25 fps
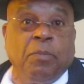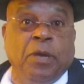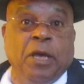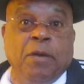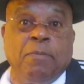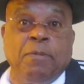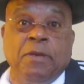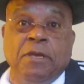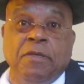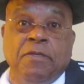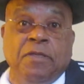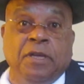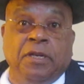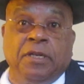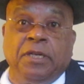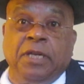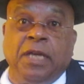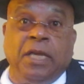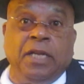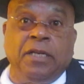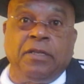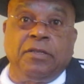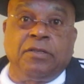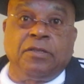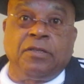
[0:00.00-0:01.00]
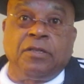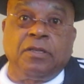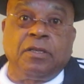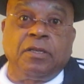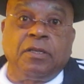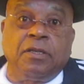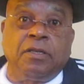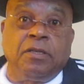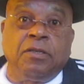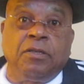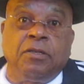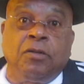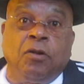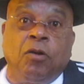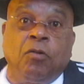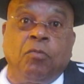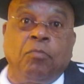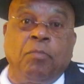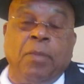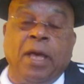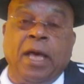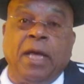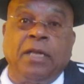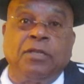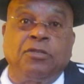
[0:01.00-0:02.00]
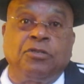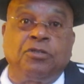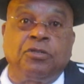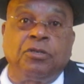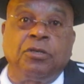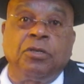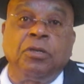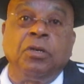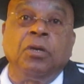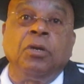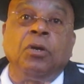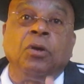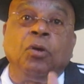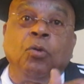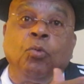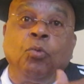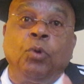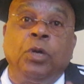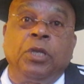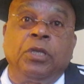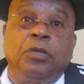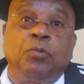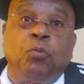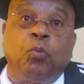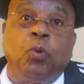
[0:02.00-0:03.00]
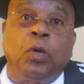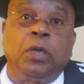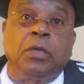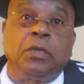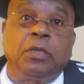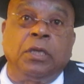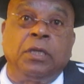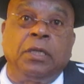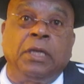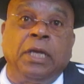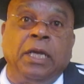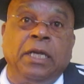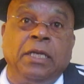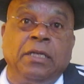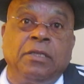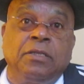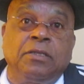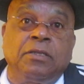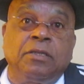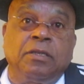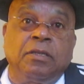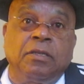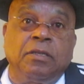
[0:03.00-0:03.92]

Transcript: Maybe the dates don't match with what the dates